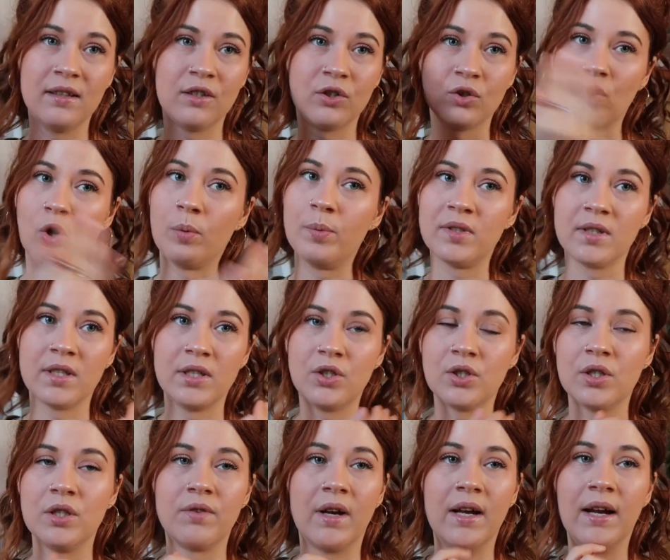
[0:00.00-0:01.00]
The shop is
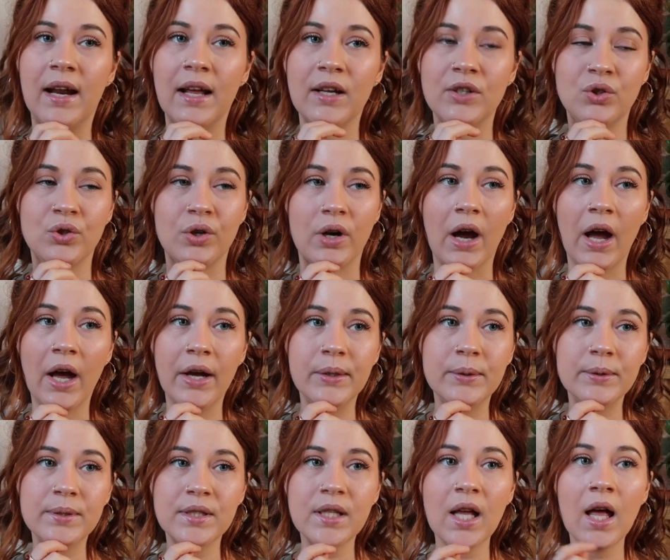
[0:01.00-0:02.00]
literally right next to our
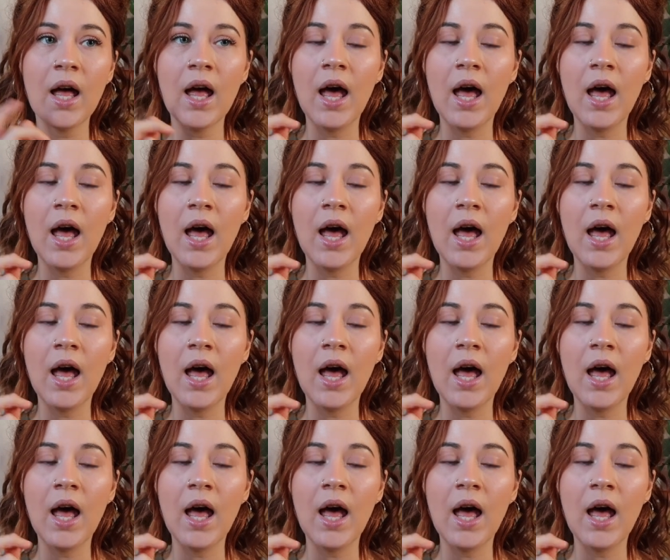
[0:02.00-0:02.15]
house.